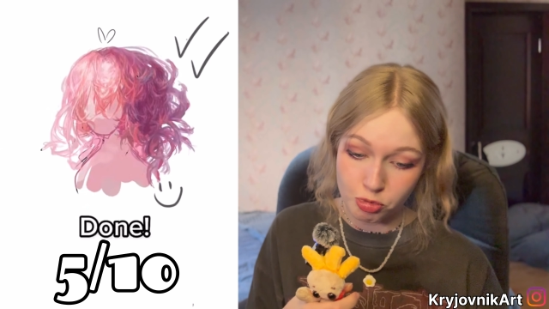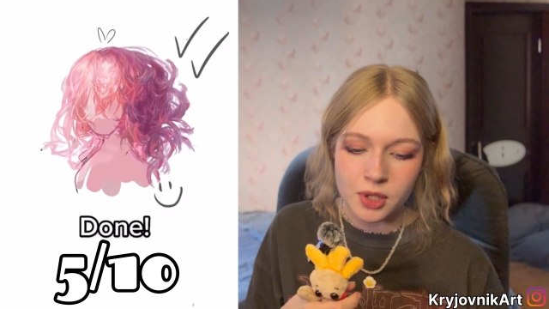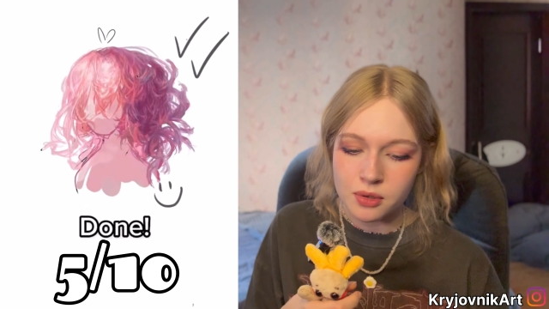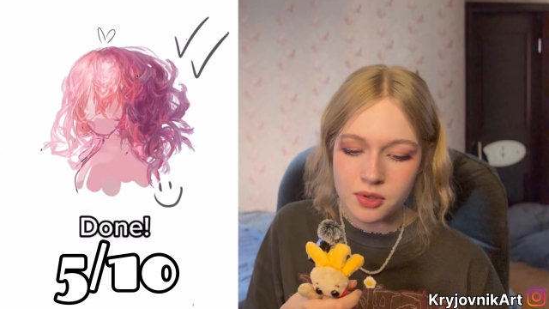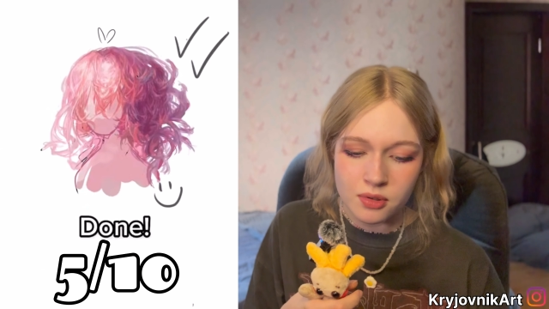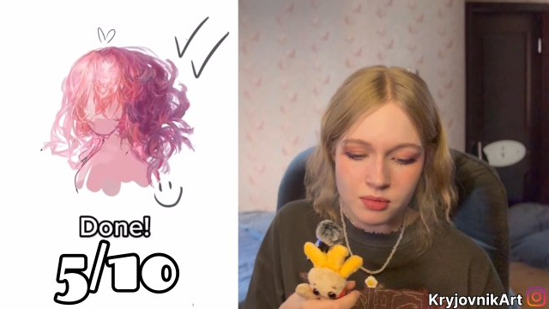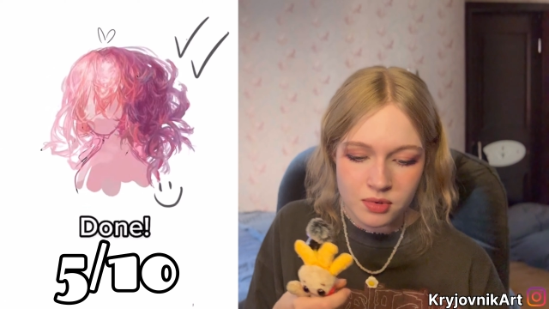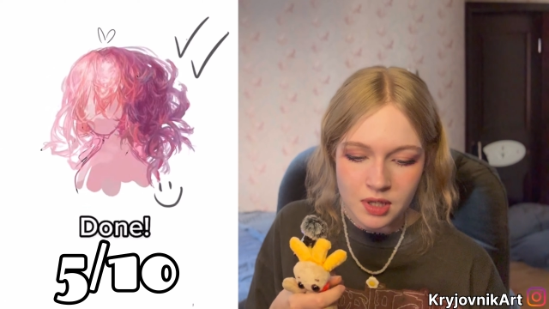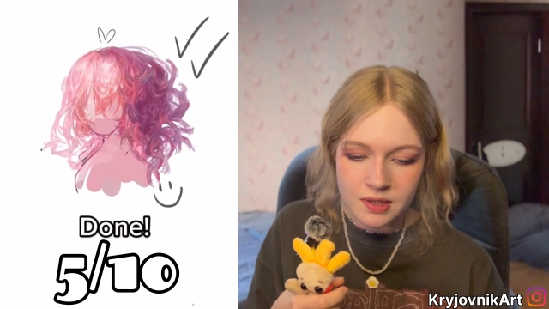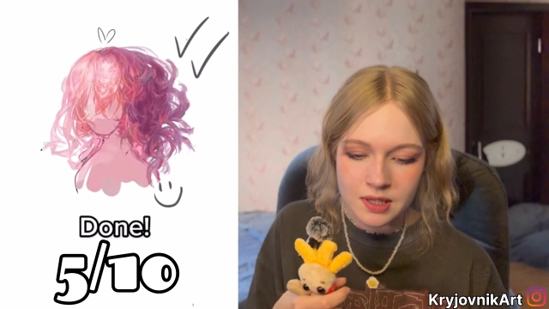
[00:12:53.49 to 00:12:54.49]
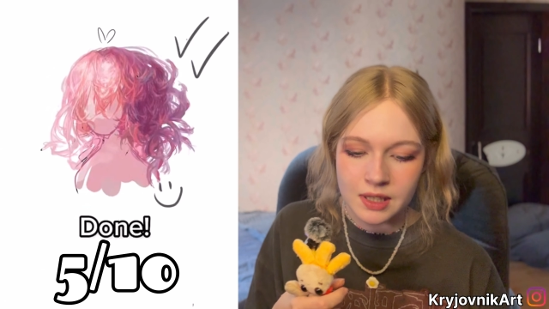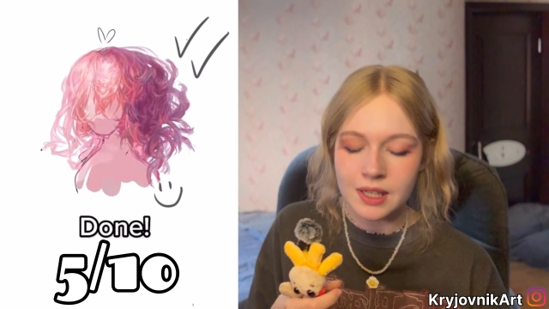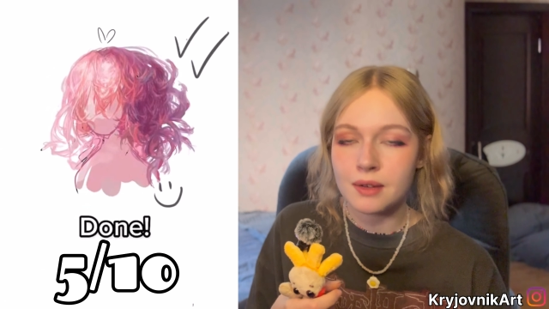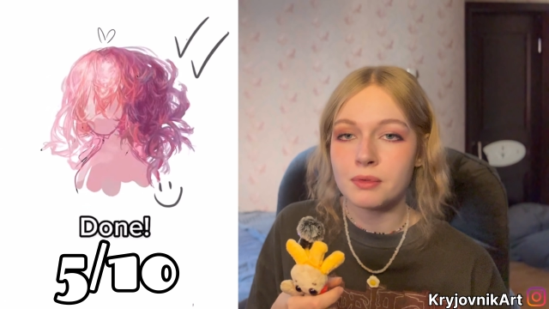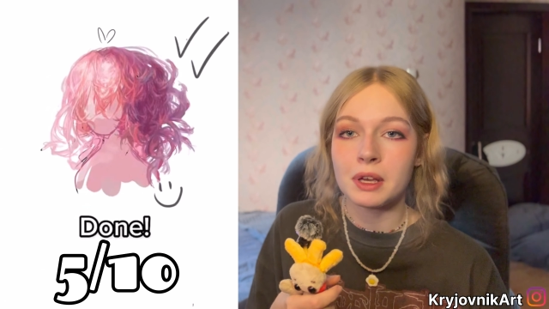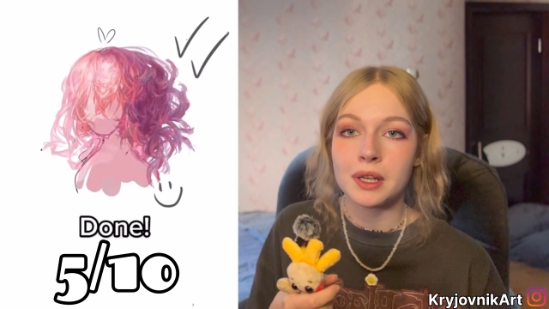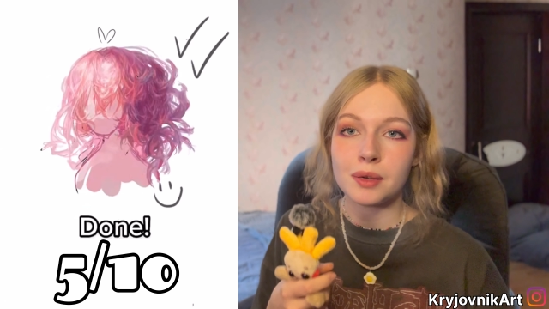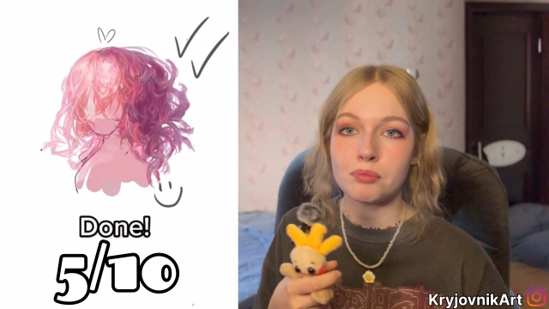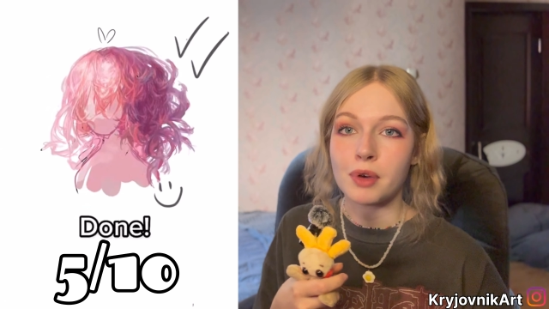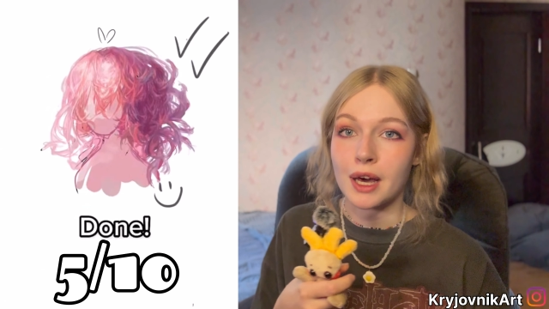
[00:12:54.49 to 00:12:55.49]
but also doesn't give
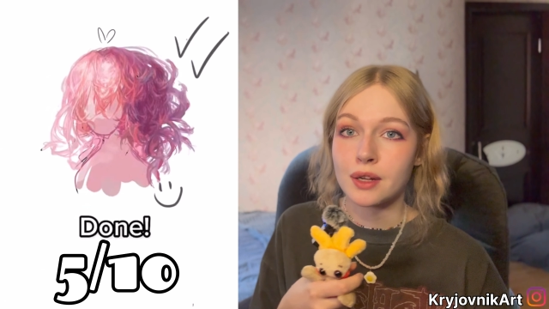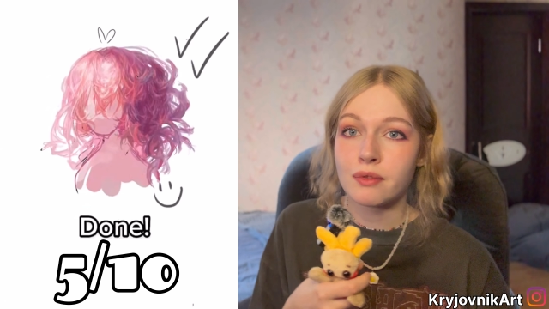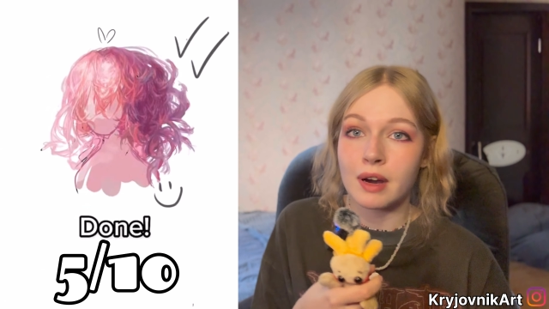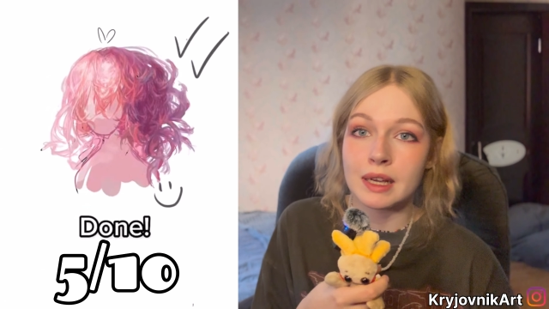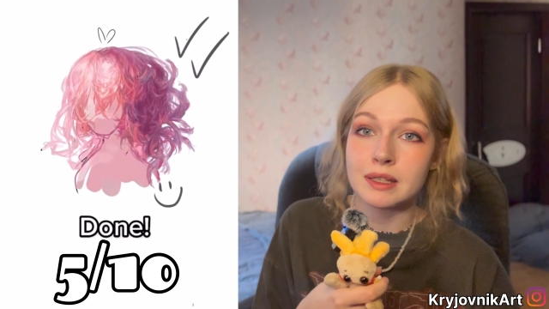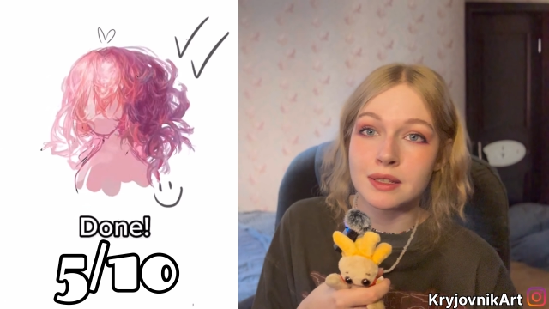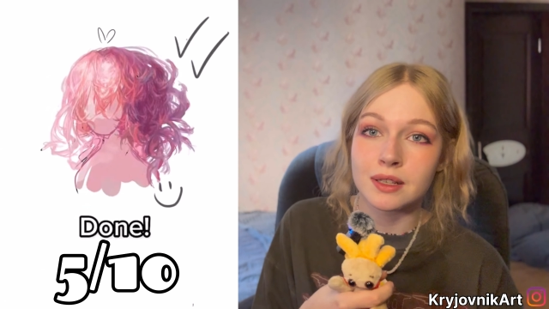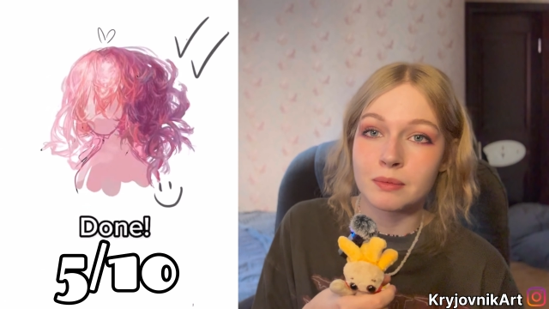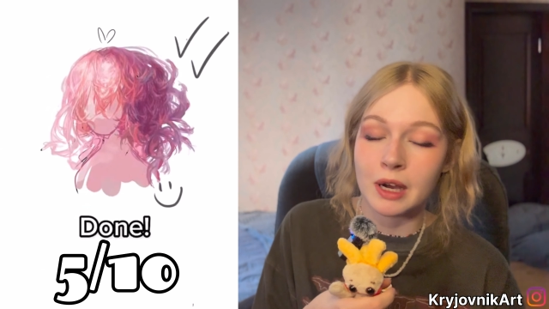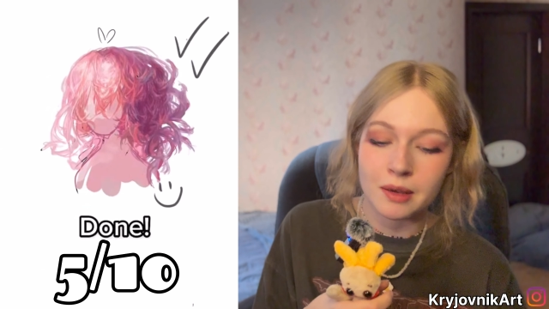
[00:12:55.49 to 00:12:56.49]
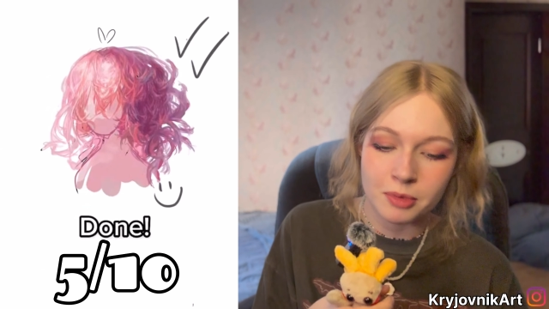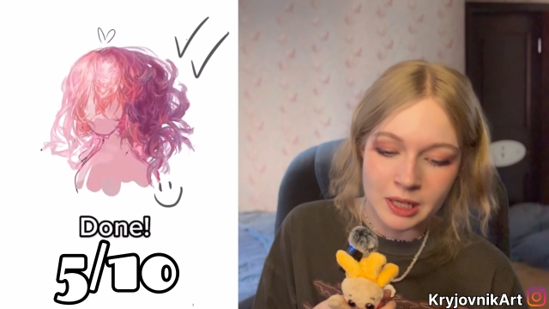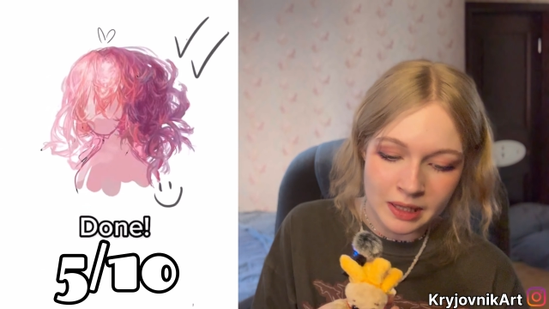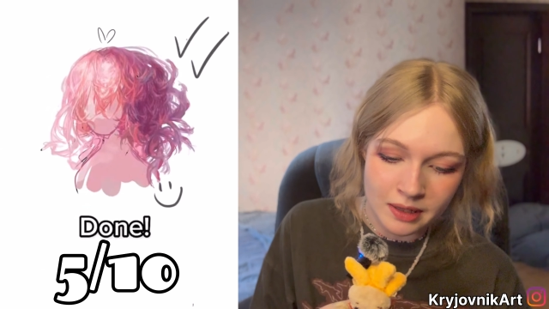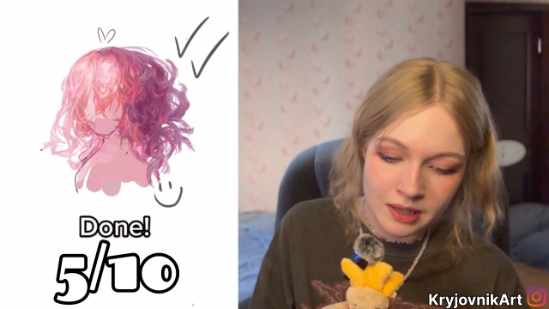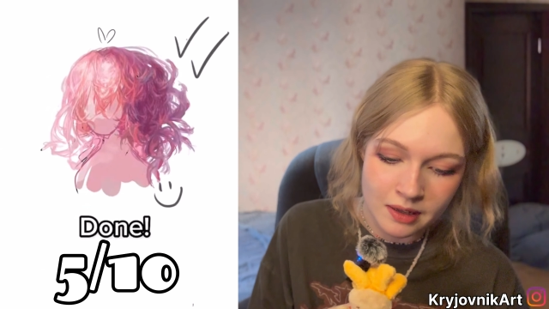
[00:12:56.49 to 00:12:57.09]
any bad advice in my opinion.